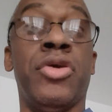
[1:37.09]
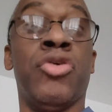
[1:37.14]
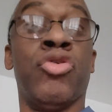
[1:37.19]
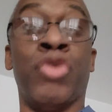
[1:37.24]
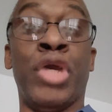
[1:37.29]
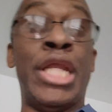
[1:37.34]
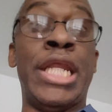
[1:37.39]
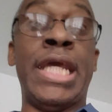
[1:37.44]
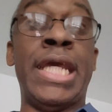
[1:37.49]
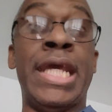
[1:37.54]

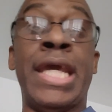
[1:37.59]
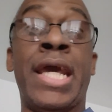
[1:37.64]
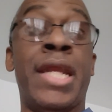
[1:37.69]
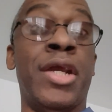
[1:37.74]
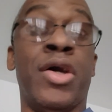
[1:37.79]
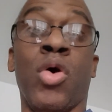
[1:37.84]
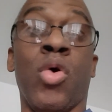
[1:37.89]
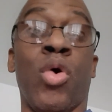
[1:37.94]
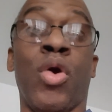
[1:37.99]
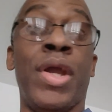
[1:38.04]
gritty
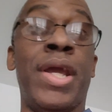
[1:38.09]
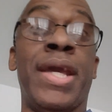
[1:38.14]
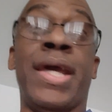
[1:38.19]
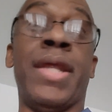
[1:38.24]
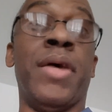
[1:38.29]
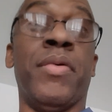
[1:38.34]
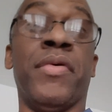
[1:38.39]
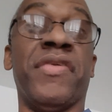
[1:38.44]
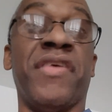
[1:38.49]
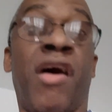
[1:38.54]
and gory,
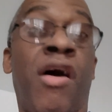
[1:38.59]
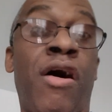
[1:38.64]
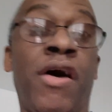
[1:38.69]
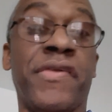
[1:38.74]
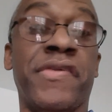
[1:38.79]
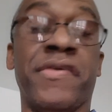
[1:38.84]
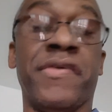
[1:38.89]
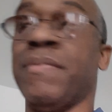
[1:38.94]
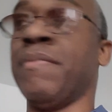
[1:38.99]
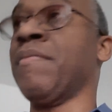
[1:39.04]
and it was
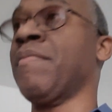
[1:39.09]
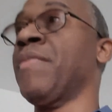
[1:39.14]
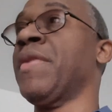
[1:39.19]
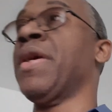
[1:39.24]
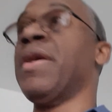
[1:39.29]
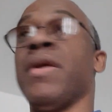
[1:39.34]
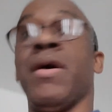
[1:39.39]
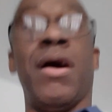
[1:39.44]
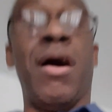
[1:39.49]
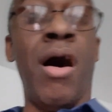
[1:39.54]
awesome.
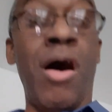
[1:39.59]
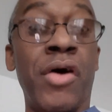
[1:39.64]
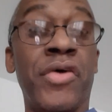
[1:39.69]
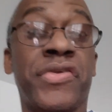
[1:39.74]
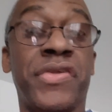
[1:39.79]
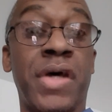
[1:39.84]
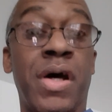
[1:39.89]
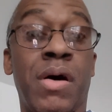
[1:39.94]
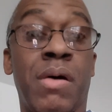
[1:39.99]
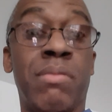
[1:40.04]

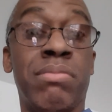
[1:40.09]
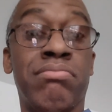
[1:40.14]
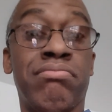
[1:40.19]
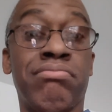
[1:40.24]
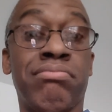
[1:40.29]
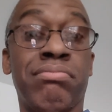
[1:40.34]
Also,